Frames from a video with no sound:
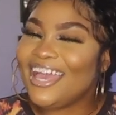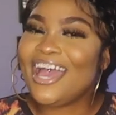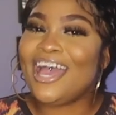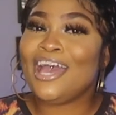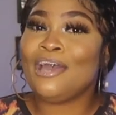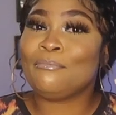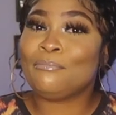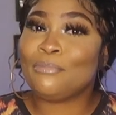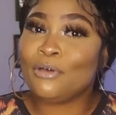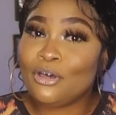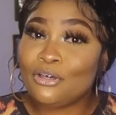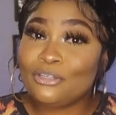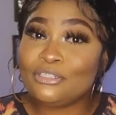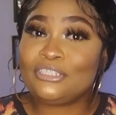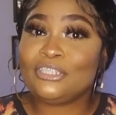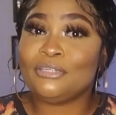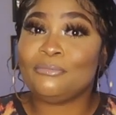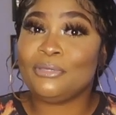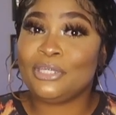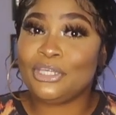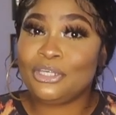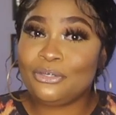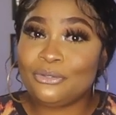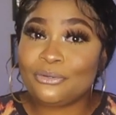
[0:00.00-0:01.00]
I'm supposed to
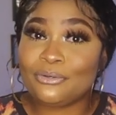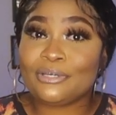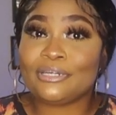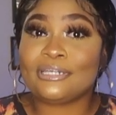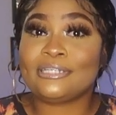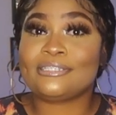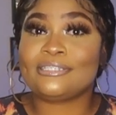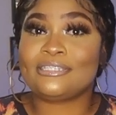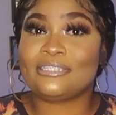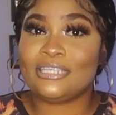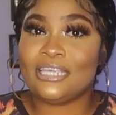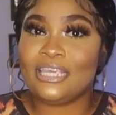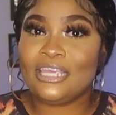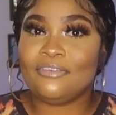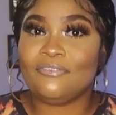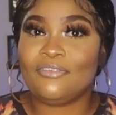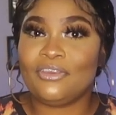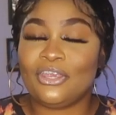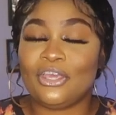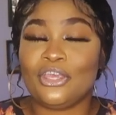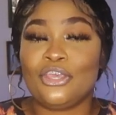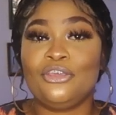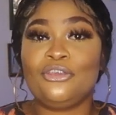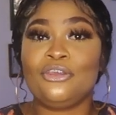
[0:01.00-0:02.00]
be doing a singing
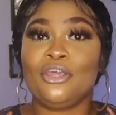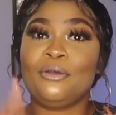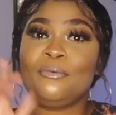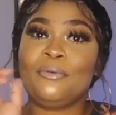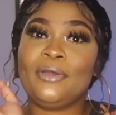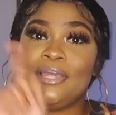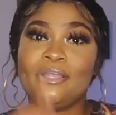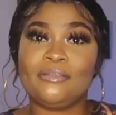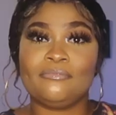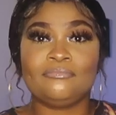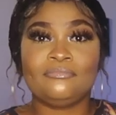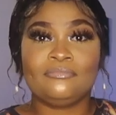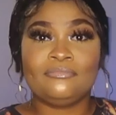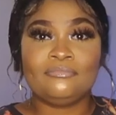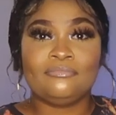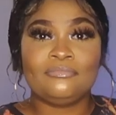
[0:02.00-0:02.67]
video. You know what?